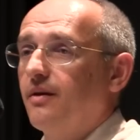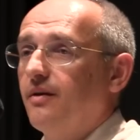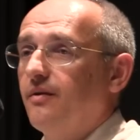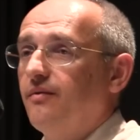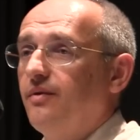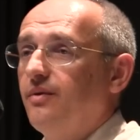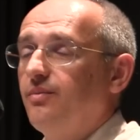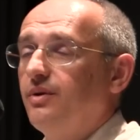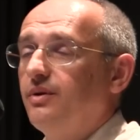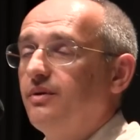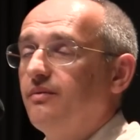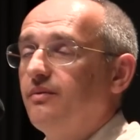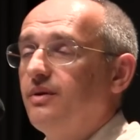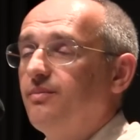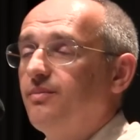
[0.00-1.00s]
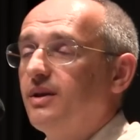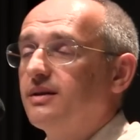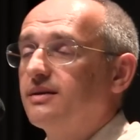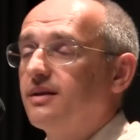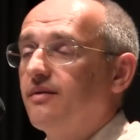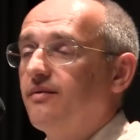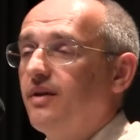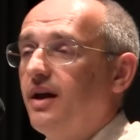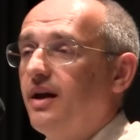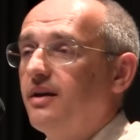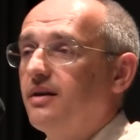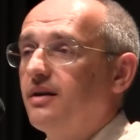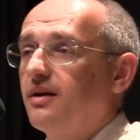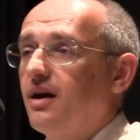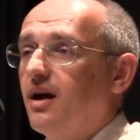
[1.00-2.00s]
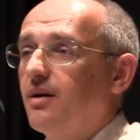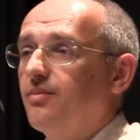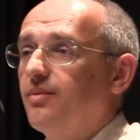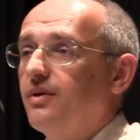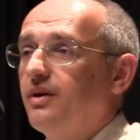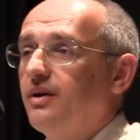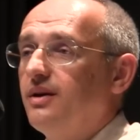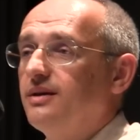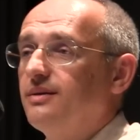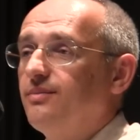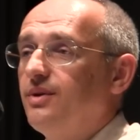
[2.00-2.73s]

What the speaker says: to take care of everyone around,